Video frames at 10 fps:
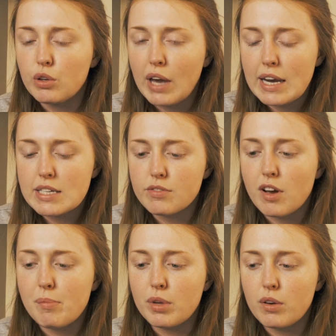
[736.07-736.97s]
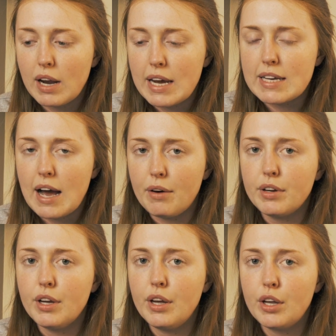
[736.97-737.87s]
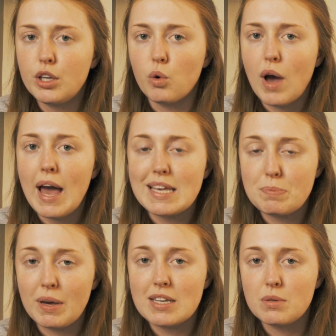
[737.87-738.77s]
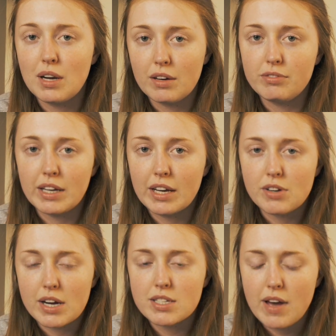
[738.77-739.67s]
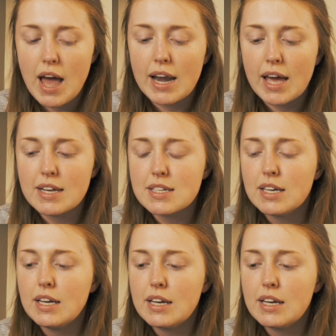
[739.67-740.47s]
You get into the room, you lay down, your hair's put into a lovely attractive hairnet